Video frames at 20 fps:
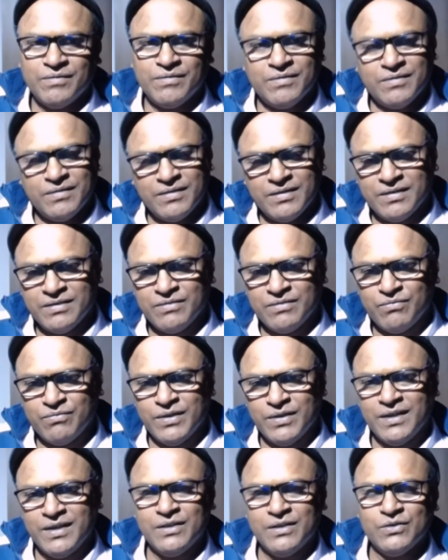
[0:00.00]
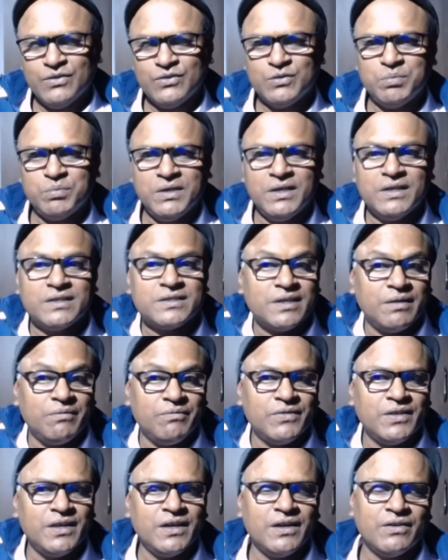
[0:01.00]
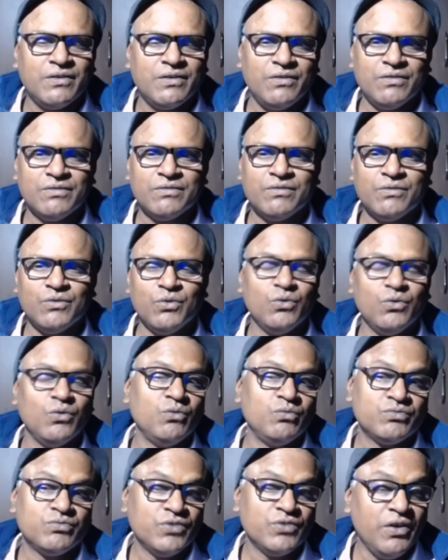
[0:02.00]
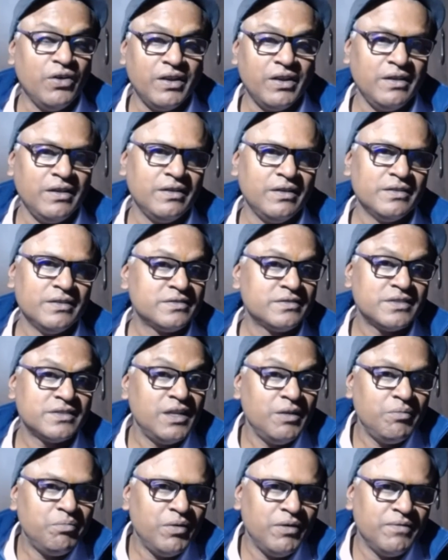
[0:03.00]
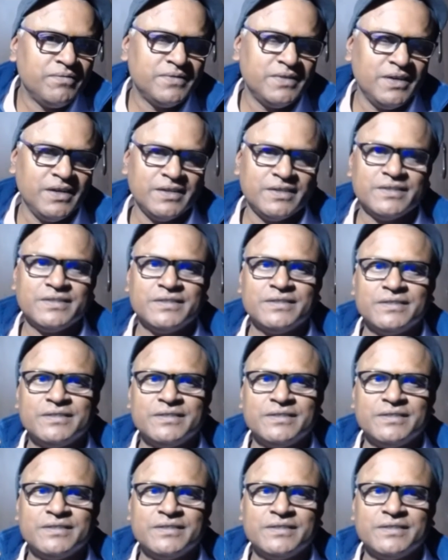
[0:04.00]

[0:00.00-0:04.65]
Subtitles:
Yes, when you speak something wrong, oh, sorry, slip of tongue.